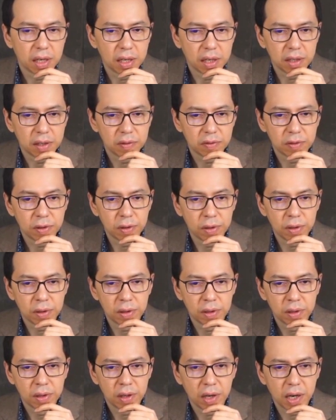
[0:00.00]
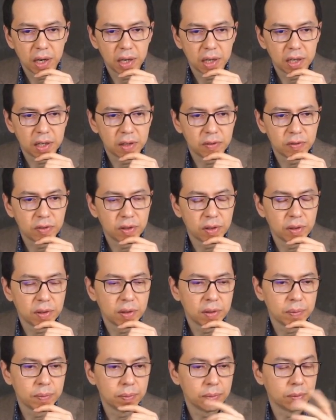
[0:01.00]
for
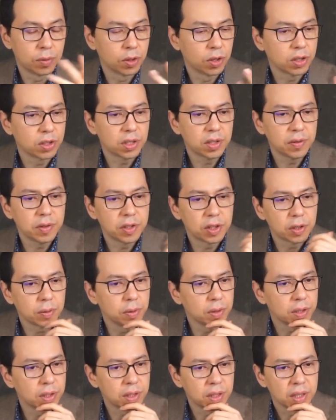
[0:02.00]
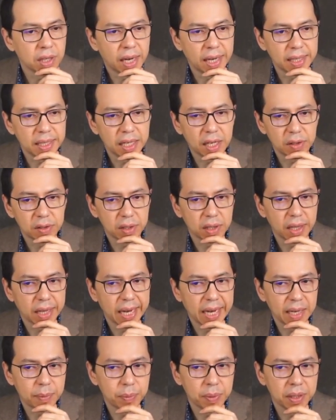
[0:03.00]
Morozevich, who was undoubtedly
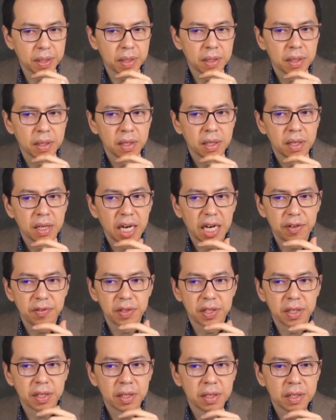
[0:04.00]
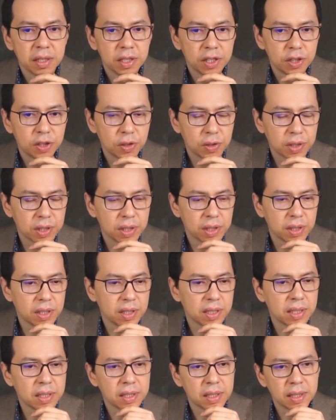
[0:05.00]
happy having chosen
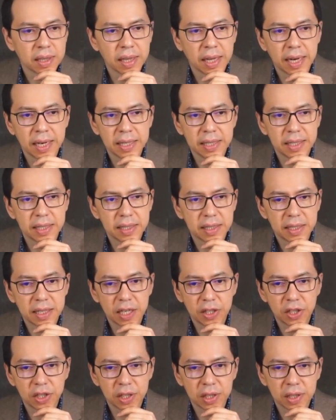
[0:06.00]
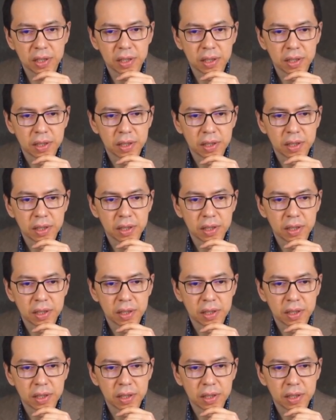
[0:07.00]
this line at such a